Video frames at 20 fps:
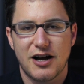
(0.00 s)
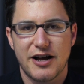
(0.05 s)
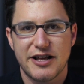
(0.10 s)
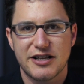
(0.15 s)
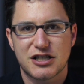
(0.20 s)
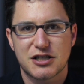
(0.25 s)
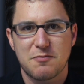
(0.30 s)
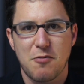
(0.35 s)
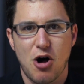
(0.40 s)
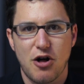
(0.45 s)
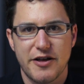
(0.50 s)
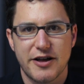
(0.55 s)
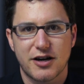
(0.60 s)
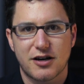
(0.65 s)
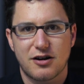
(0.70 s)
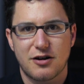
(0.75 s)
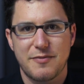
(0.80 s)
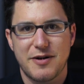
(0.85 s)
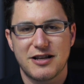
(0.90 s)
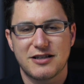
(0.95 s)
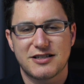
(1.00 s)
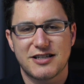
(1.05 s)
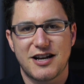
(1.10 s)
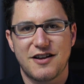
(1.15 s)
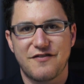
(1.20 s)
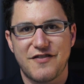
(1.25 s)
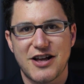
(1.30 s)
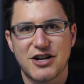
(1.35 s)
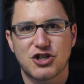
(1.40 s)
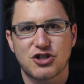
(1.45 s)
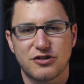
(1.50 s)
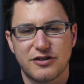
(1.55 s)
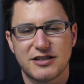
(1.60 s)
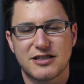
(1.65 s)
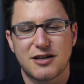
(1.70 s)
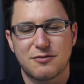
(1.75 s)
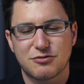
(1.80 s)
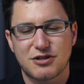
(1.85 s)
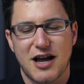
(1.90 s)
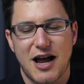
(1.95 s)
in small increments and eventually
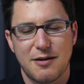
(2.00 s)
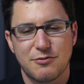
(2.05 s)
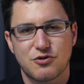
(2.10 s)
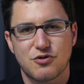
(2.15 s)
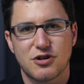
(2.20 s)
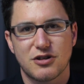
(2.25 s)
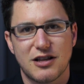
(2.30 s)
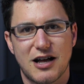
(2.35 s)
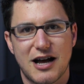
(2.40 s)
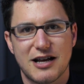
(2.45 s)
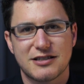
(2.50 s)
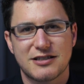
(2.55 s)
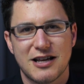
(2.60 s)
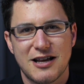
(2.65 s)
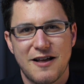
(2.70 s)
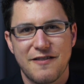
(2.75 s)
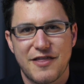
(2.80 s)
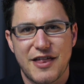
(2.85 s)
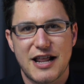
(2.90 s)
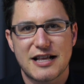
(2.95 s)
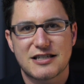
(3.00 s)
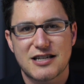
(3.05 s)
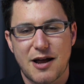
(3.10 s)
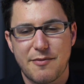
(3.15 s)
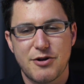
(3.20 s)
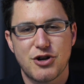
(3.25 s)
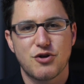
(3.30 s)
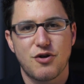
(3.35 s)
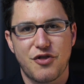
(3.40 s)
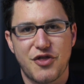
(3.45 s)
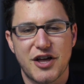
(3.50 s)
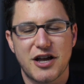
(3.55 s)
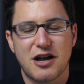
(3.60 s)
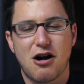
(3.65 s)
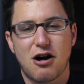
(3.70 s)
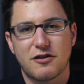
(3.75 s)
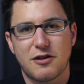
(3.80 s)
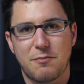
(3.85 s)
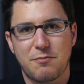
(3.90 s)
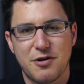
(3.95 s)
sometimes realize that it's time to do a thing
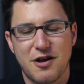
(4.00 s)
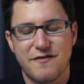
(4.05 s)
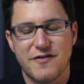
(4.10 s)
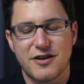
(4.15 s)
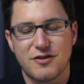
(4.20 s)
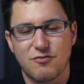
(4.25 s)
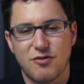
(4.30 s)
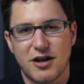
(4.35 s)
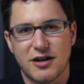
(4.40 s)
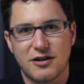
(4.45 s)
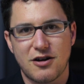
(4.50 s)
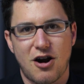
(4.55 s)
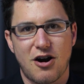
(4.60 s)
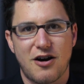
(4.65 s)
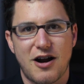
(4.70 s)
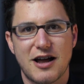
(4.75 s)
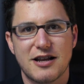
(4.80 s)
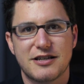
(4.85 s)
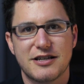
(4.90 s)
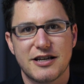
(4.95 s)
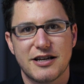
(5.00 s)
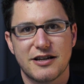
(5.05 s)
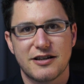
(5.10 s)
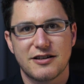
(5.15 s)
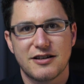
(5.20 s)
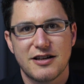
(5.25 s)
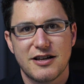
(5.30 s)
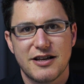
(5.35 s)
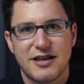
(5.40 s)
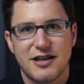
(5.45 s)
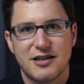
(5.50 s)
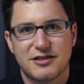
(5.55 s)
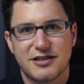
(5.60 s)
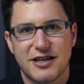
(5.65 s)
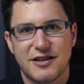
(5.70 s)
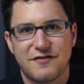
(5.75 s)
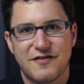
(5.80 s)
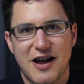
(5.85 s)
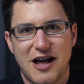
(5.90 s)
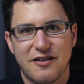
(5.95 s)
called a pivot when our idea is
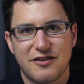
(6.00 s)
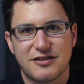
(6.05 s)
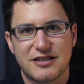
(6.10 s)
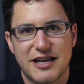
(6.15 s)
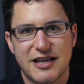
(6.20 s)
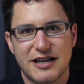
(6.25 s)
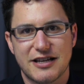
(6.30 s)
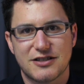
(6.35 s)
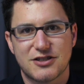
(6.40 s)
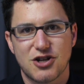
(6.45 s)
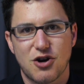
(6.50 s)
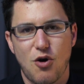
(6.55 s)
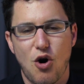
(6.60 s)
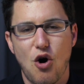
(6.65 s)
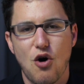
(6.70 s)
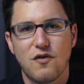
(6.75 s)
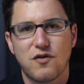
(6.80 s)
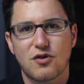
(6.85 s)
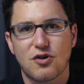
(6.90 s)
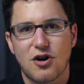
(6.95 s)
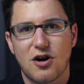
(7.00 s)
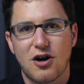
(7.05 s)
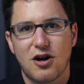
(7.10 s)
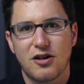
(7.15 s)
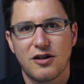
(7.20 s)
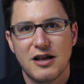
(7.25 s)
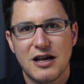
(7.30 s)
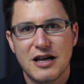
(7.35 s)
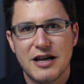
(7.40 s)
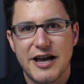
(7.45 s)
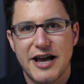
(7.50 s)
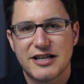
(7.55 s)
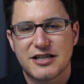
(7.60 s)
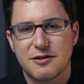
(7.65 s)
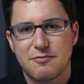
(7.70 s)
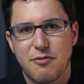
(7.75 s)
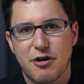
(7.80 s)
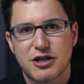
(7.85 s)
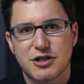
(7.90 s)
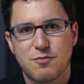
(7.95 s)
invalidated. So overall, it's
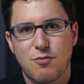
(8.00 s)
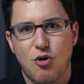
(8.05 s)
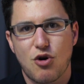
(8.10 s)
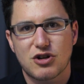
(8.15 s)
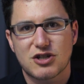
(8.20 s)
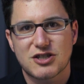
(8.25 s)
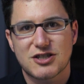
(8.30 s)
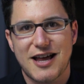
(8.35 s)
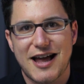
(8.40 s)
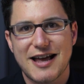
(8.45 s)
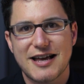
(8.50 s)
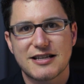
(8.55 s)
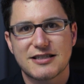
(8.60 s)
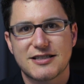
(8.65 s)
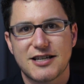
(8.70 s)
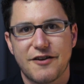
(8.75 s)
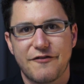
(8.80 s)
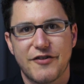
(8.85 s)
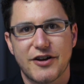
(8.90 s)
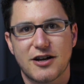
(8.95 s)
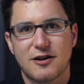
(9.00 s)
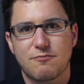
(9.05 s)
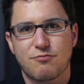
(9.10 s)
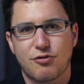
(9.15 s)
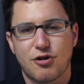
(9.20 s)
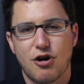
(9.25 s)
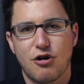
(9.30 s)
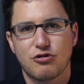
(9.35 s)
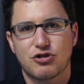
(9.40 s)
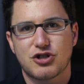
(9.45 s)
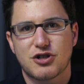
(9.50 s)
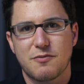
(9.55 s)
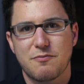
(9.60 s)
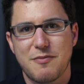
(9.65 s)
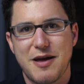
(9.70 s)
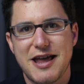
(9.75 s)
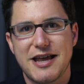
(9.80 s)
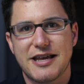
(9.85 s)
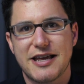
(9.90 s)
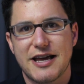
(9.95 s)
a much more scientific approach to
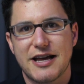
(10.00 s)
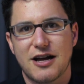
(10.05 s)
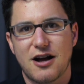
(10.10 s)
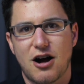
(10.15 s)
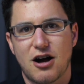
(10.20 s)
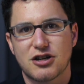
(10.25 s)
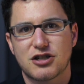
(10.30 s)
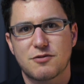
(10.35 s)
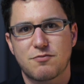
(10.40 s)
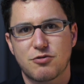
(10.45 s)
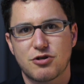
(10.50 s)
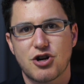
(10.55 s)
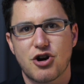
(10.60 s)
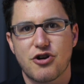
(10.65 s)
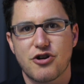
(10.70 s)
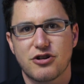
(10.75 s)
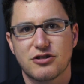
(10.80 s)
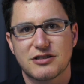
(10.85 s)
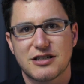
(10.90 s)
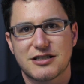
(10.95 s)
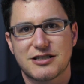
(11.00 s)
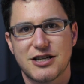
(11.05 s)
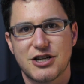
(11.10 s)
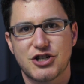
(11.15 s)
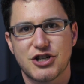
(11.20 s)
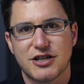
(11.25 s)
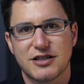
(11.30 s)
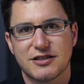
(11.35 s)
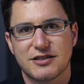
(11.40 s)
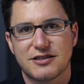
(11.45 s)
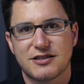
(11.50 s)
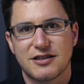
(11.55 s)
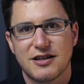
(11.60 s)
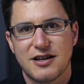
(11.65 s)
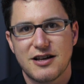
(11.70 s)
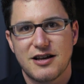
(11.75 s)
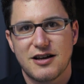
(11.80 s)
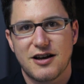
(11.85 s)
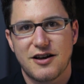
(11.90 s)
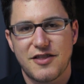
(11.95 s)
making entrepreneurial decisions
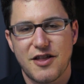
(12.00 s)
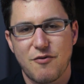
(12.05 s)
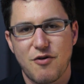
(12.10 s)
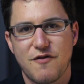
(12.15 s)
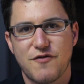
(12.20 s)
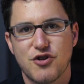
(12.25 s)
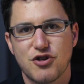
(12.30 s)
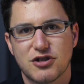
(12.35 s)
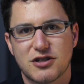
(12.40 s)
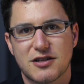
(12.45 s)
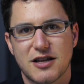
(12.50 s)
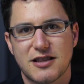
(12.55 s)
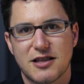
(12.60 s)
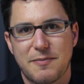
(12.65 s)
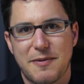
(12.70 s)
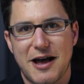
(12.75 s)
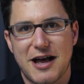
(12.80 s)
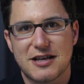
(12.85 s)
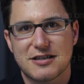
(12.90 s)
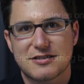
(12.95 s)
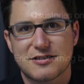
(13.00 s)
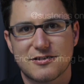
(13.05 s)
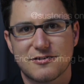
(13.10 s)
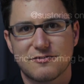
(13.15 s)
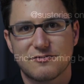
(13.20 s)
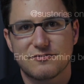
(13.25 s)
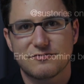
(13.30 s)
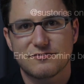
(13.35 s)
than we've used in the past.